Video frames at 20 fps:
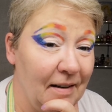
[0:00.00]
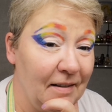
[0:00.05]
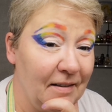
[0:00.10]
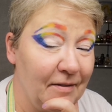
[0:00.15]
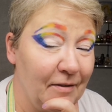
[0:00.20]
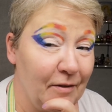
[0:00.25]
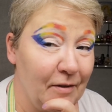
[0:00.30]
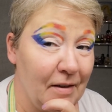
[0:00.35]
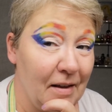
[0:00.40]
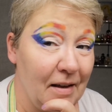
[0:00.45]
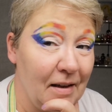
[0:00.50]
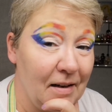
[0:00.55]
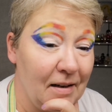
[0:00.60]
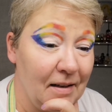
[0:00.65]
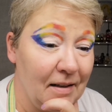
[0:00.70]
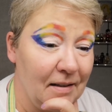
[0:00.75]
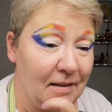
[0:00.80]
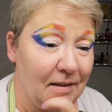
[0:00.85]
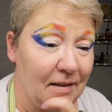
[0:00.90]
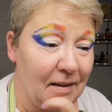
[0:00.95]
If
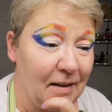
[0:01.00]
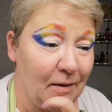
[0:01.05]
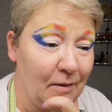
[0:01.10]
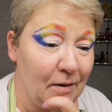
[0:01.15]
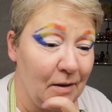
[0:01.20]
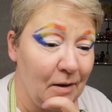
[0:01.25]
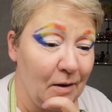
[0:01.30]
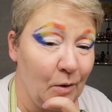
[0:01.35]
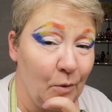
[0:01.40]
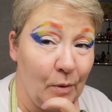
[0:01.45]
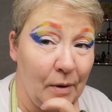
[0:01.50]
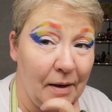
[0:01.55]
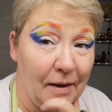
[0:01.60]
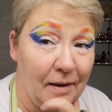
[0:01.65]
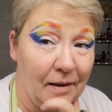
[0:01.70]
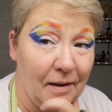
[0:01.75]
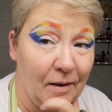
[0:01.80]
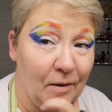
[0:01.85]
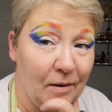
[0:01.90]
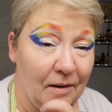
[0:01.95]
that is even a
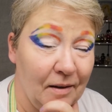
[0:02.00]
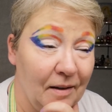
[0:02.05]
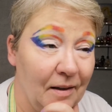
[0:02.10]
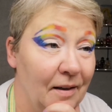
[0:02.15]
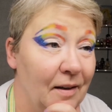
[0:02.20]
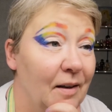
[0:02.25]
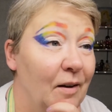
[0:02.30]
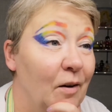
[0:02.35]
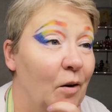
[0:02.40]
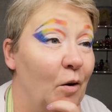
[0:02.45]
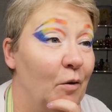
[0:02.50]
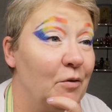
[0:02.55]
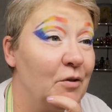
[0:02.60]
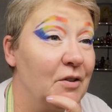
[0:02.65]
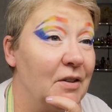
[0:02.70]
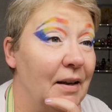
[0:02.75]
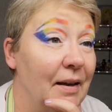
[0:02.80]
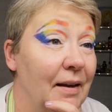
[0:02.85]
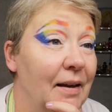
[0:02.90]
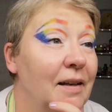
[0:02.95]
way of
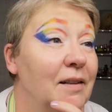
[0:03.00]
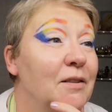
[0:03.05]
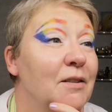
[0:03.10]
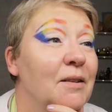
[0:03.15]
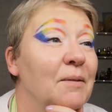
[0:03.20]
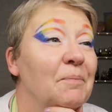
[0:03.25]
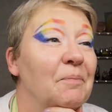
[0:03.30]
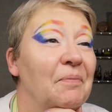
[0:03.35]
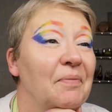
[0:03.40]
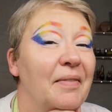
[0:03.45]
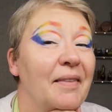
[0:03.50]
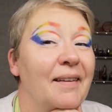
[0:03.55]
saying it.